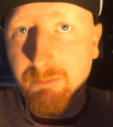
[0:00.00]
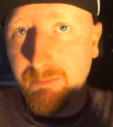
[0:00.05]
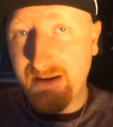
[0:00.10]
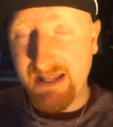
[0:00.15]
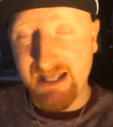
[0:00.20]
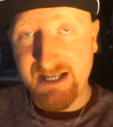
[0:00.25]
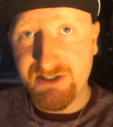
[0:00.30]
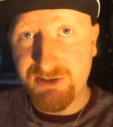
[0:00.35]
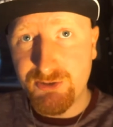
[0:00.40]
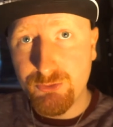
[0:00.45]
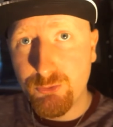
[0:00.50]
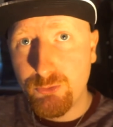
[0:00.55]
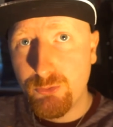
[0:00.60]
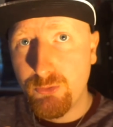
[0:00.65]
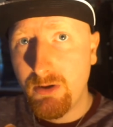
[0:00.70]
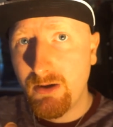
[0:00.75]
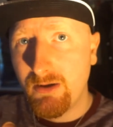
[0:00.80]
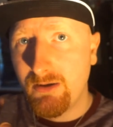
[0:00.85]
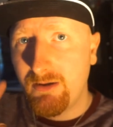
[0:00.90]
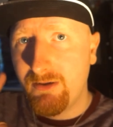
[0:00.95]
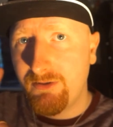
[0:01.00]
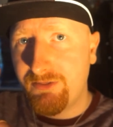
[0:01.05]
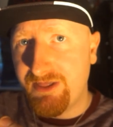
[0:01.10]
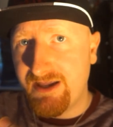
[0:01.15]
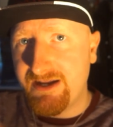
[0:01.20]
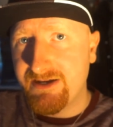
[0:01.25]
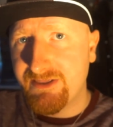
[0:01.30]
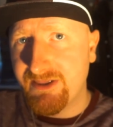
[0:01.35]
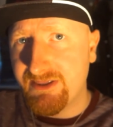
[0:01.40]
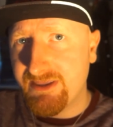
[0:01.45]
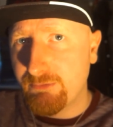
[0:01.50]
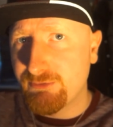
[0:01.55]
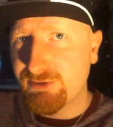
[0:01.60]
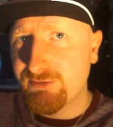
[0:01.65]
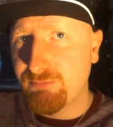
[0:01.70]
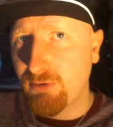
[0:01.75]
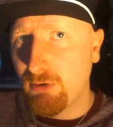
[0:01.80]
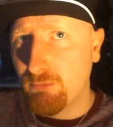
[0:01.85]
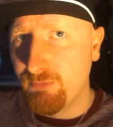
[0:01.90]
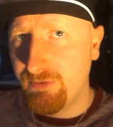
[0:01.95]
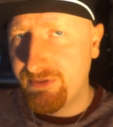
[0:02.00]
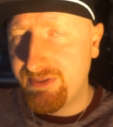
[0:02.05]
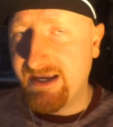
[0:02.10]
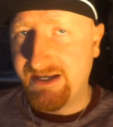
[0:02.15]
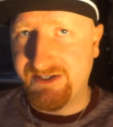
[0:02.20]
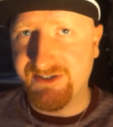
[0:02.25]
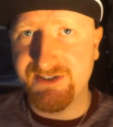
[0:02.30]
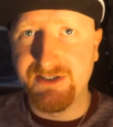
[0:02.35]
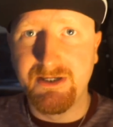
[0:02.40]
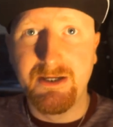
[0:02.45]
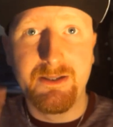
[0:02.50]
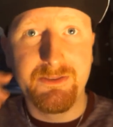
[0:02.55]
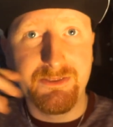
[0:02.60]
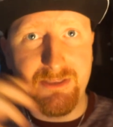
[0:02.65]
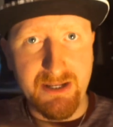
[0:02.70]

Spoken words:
but I do think that there was a problem with this.